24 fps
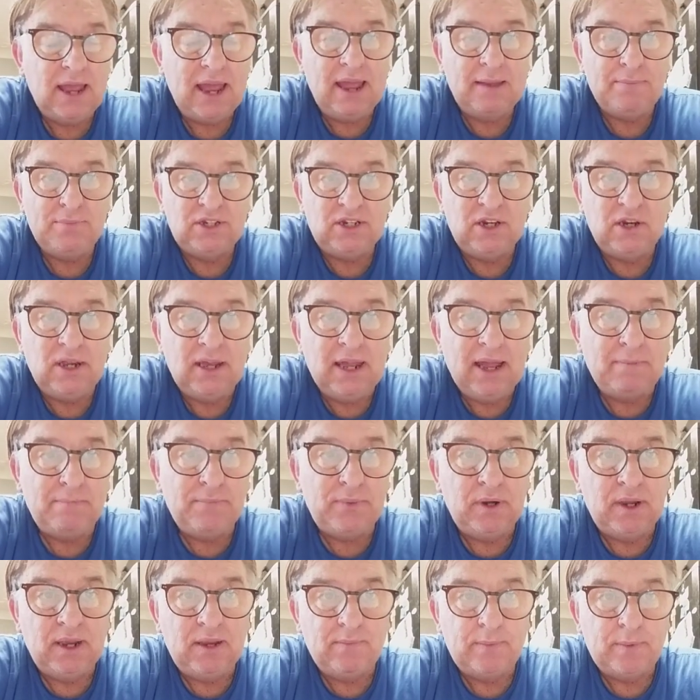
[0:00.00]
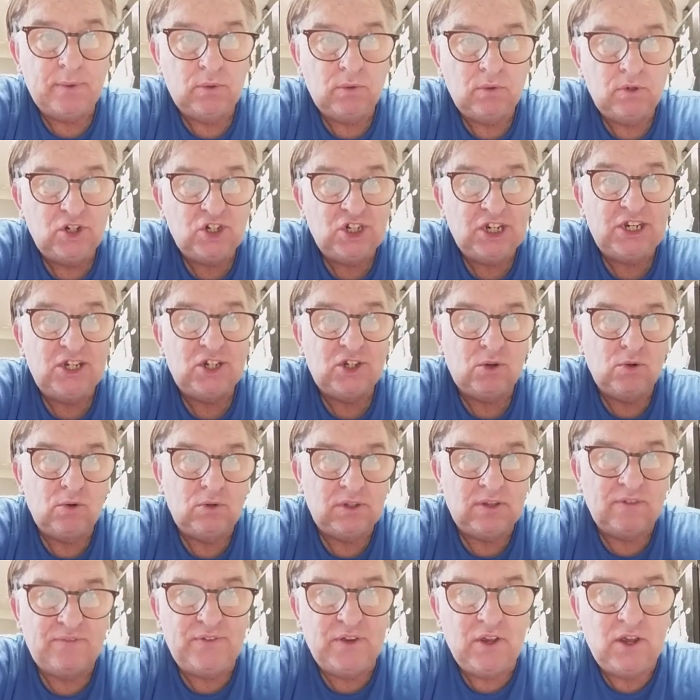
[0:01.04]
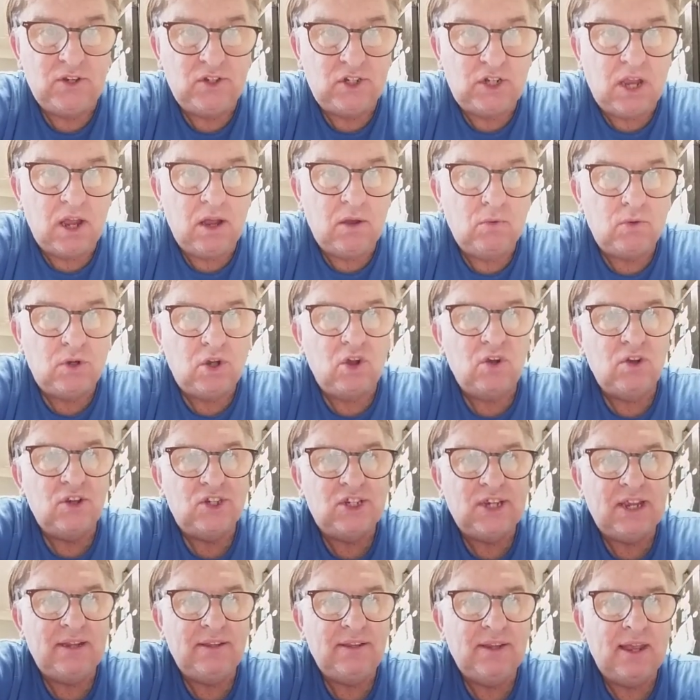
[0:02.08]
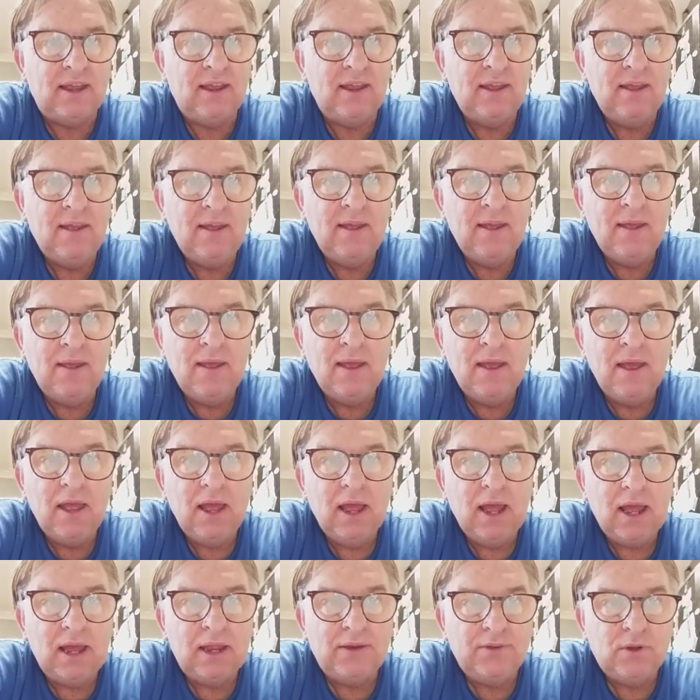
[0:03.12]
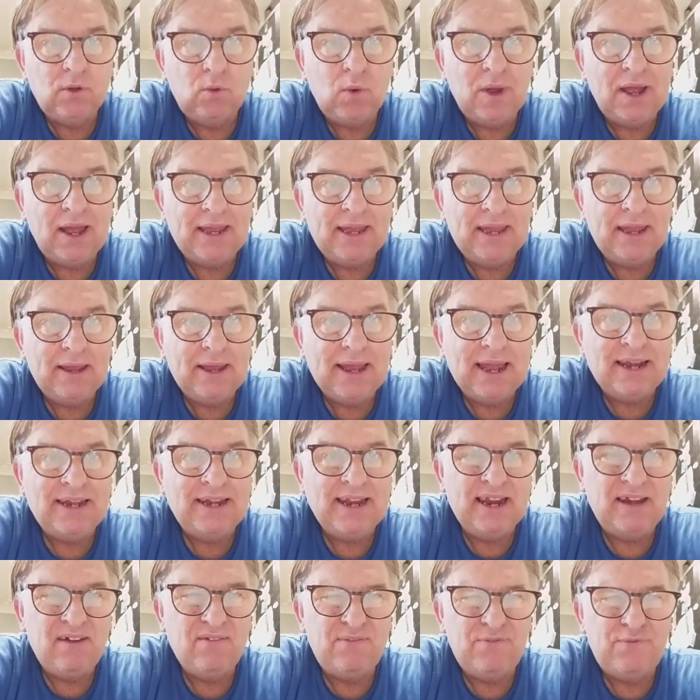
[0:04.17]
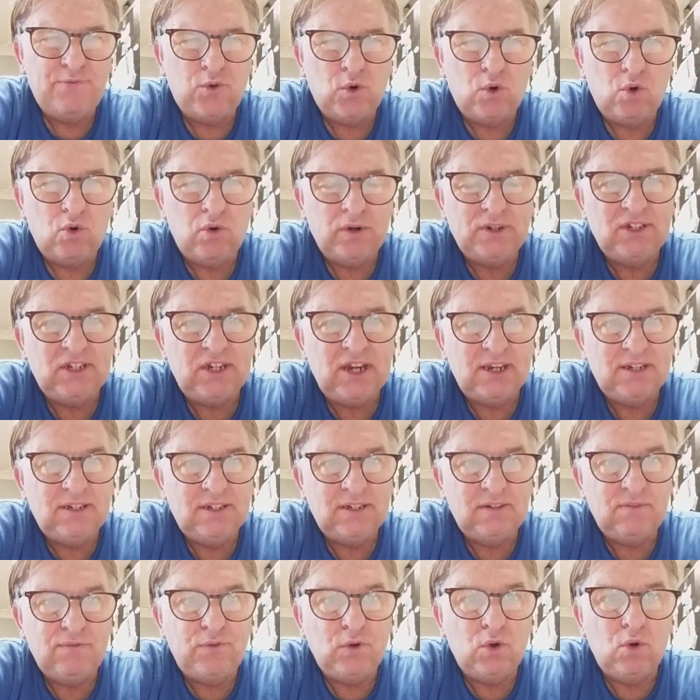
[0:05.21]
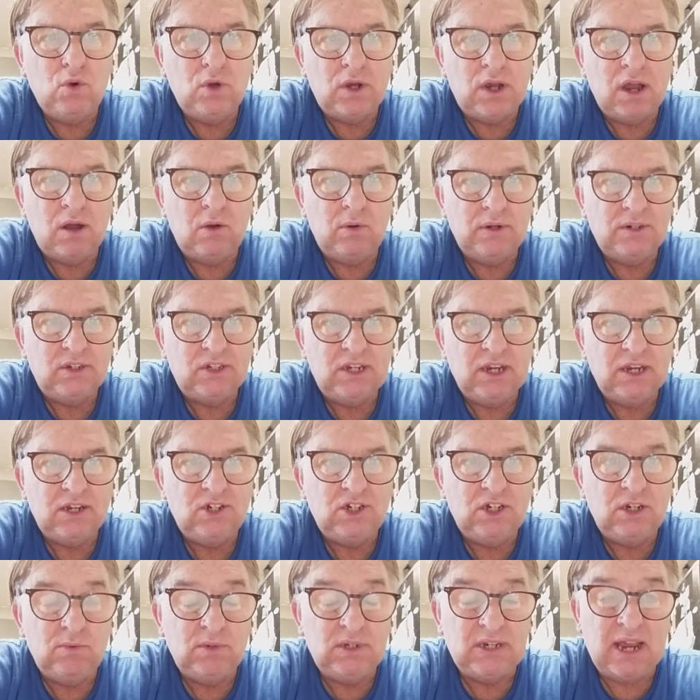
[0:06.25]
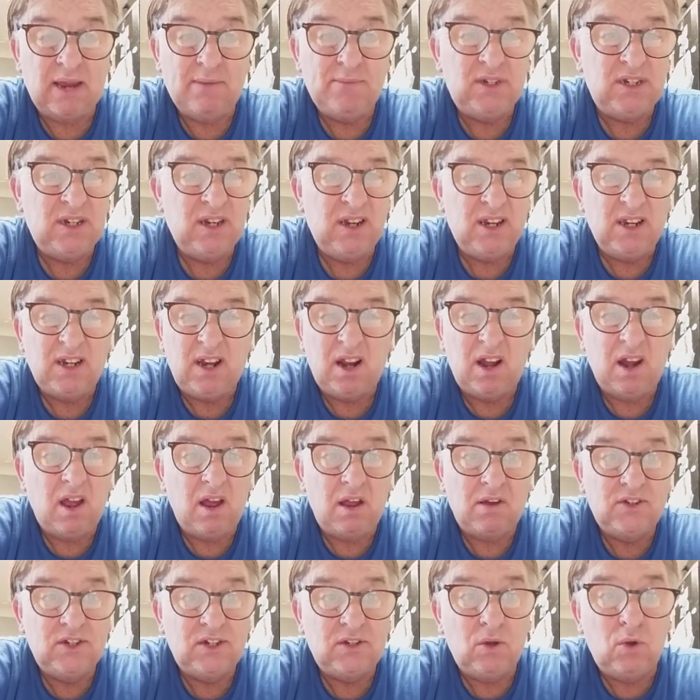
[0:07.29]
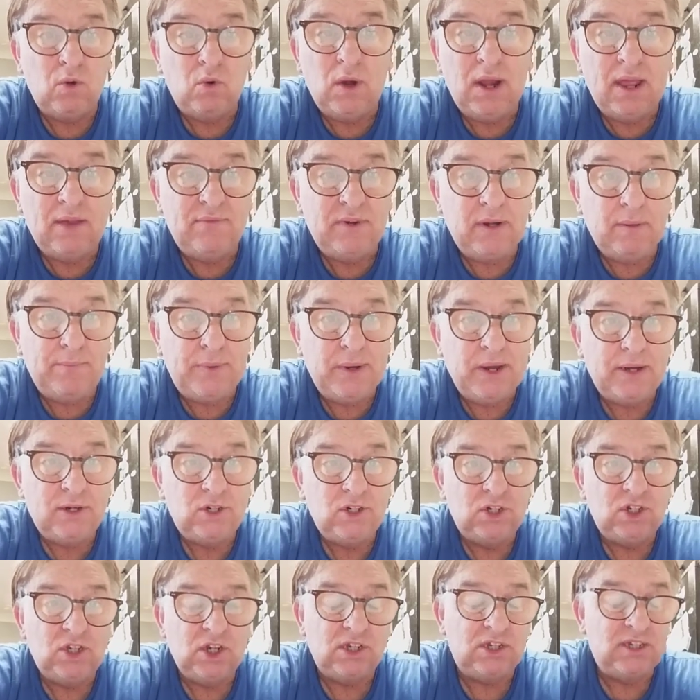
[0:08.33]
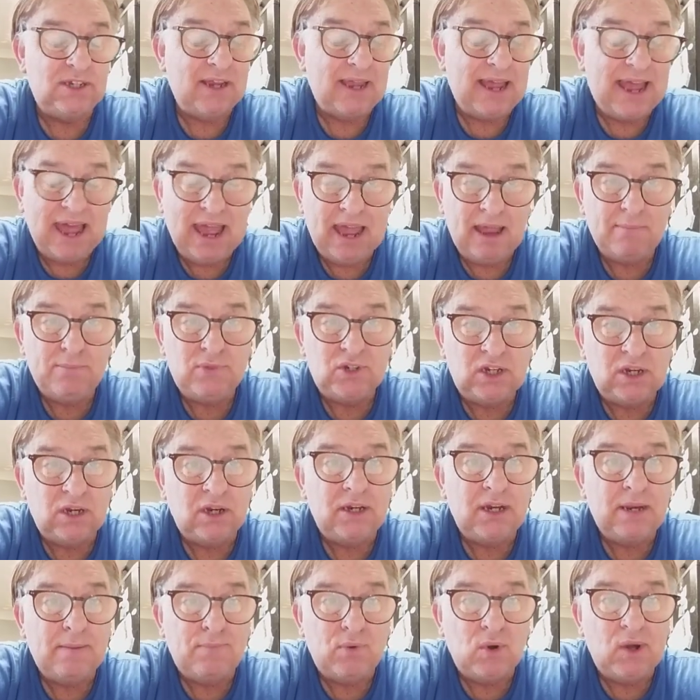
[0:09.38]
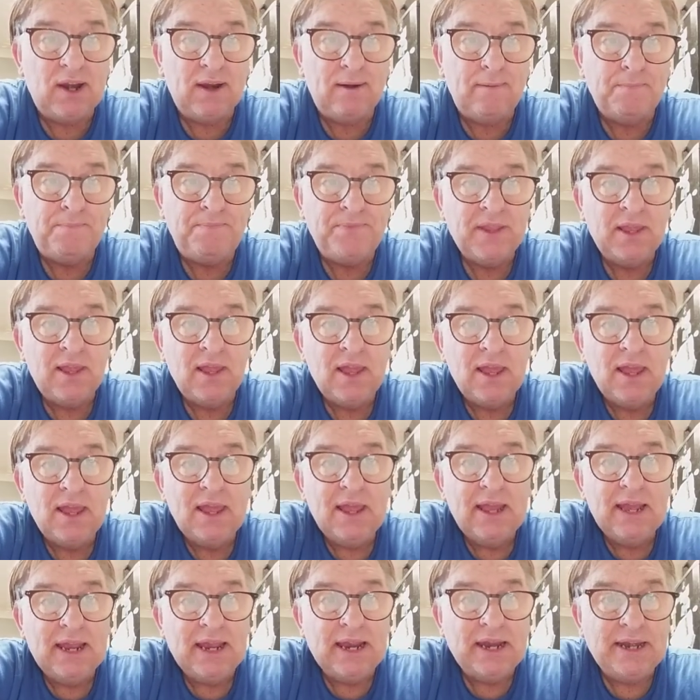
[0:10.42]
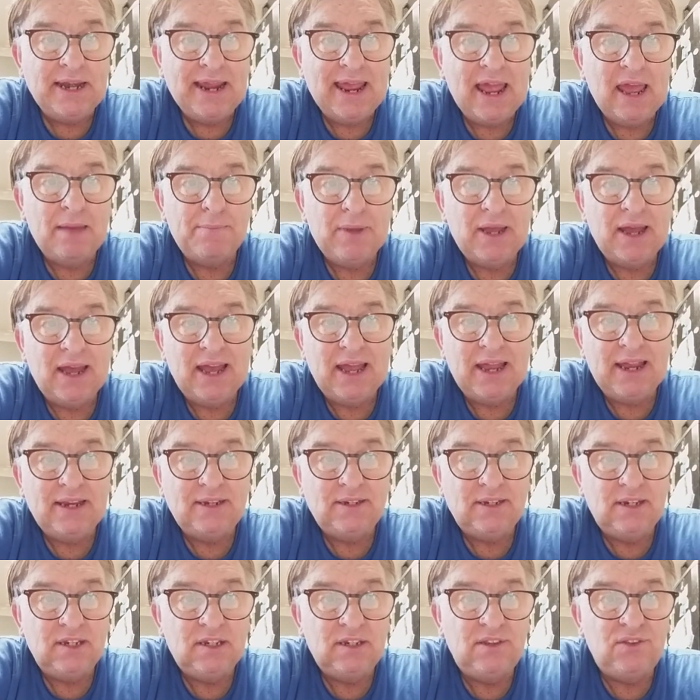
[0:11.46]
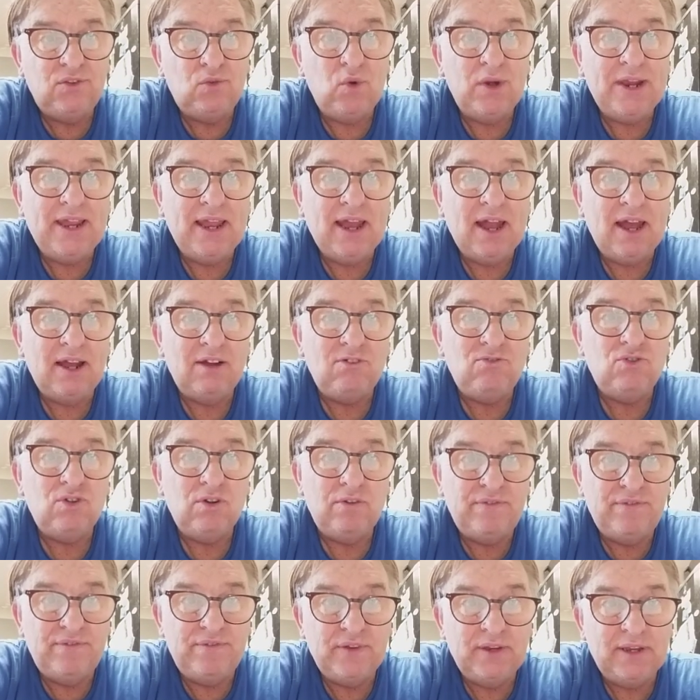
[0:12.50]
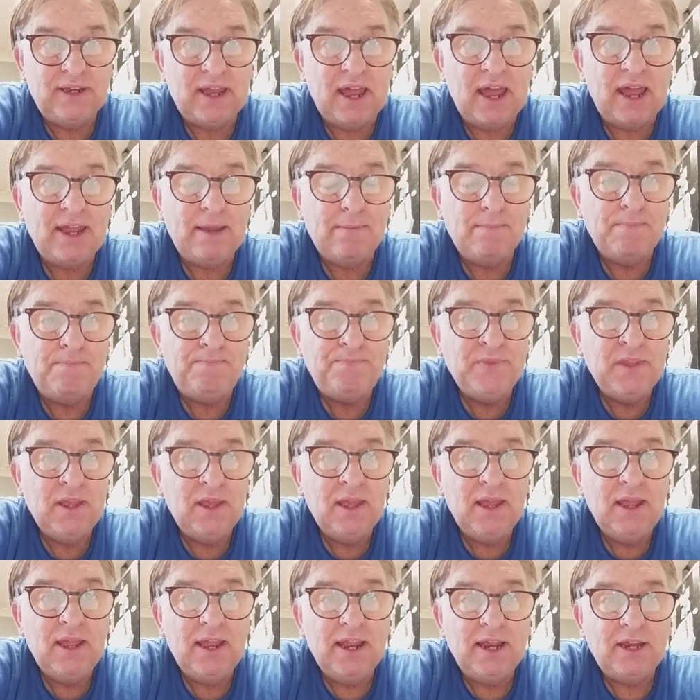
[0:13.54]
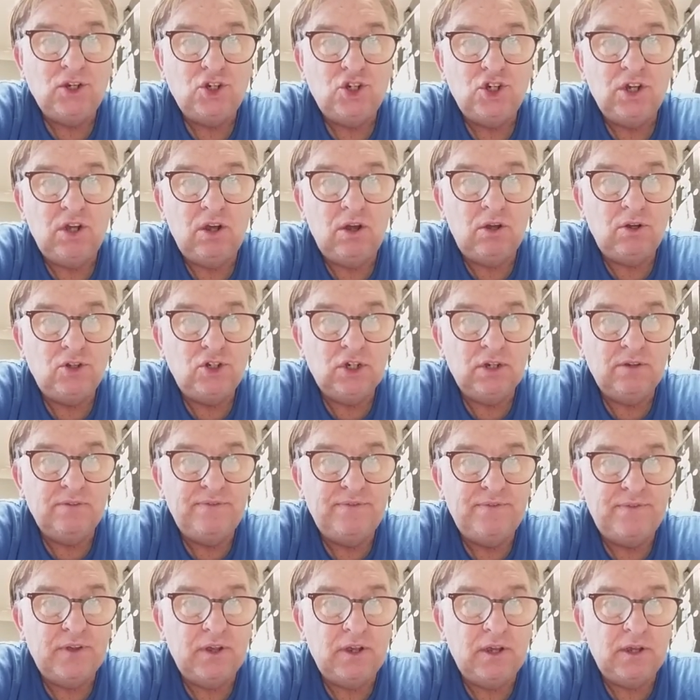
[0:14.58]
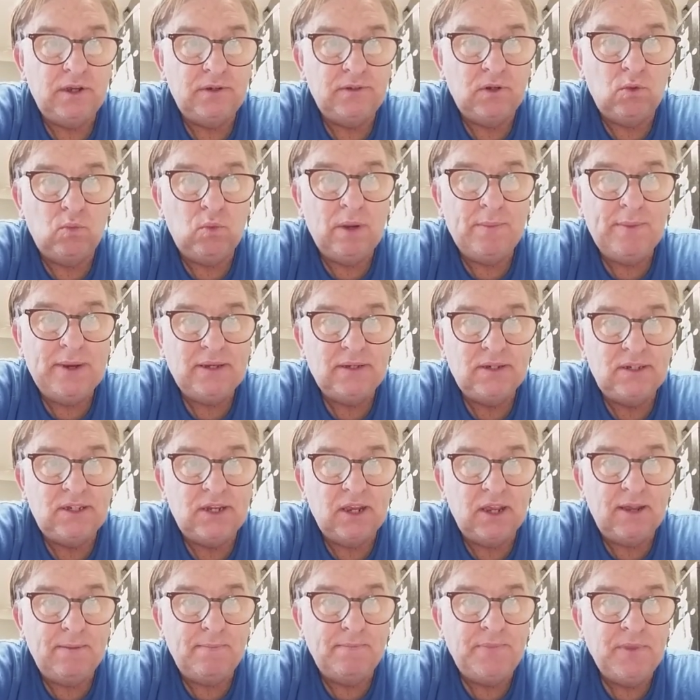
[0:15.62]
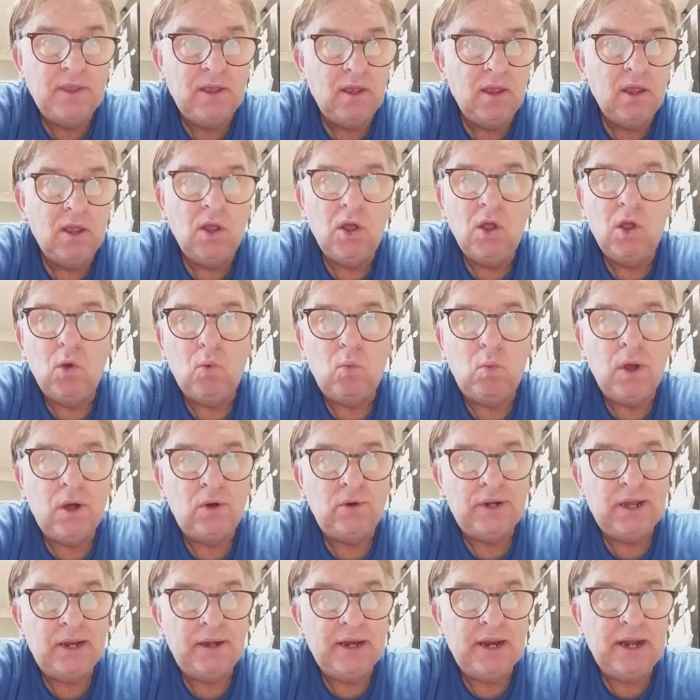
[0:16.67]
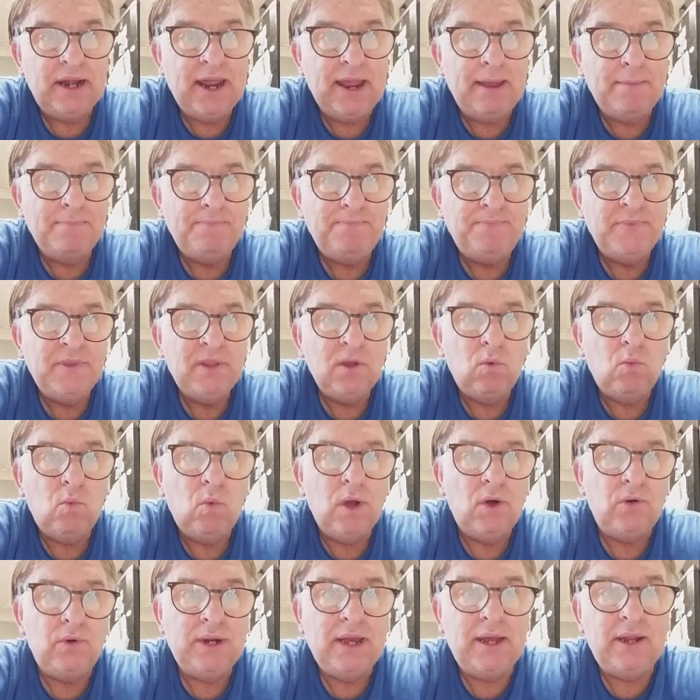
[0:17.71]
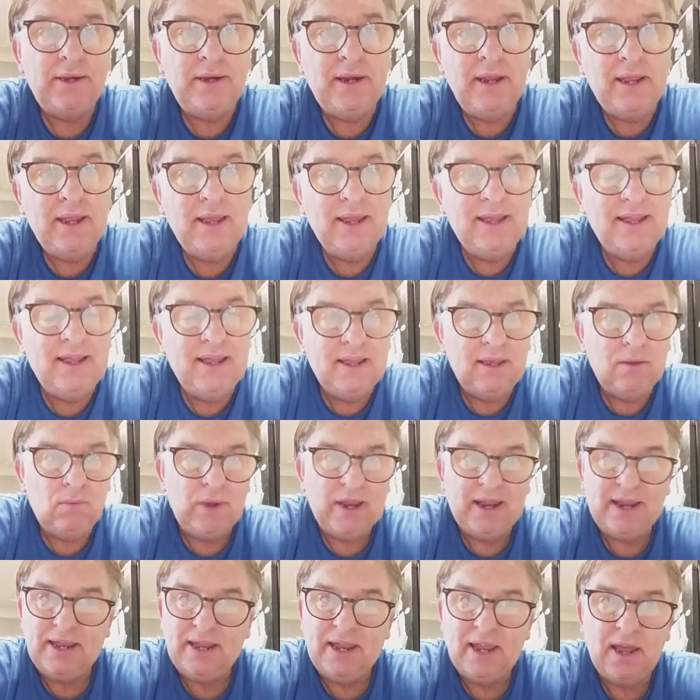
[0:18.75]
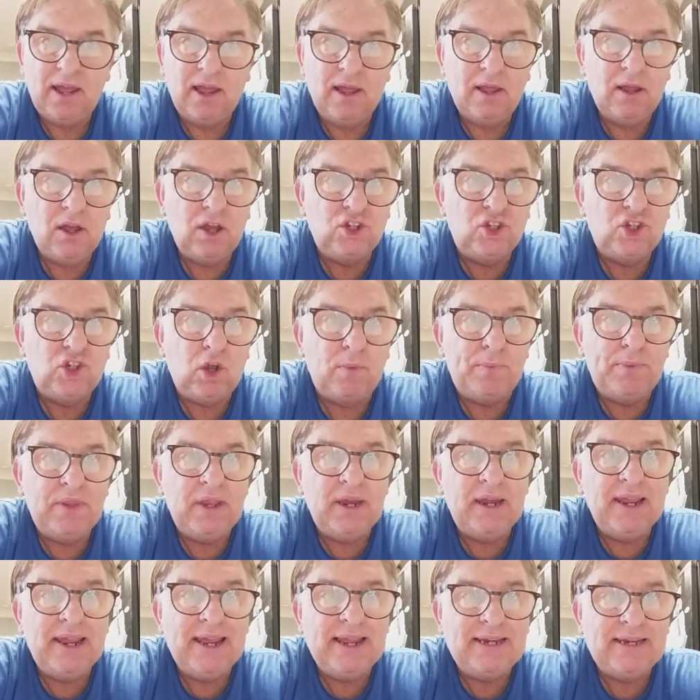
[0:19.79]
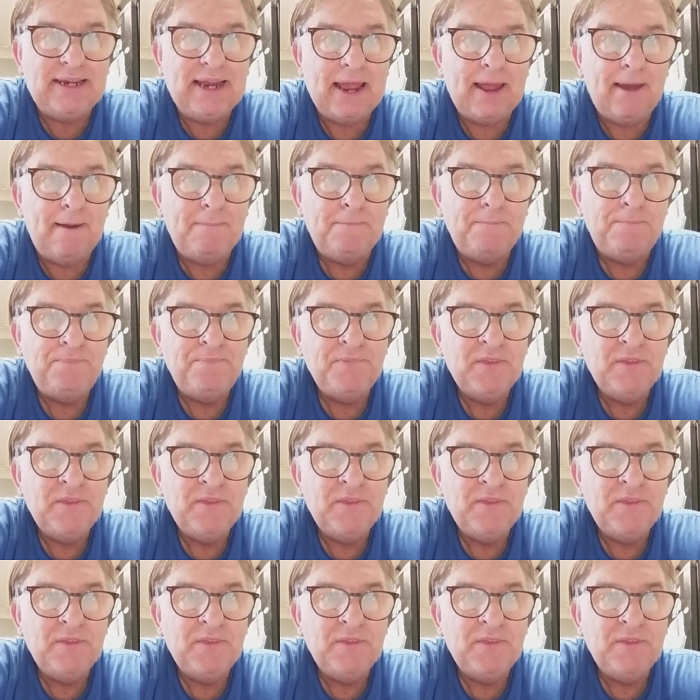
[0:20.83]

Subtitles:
Absolutely unbelievable. She scored the first goal, got us underway, and then 4 assists, 4 goal assists. She was absolutely class all over the pitch, just absolutely brilliant in Emma Hayes' 300th game in charge of the women's team. Well done to them. Well done. We are top of the league now.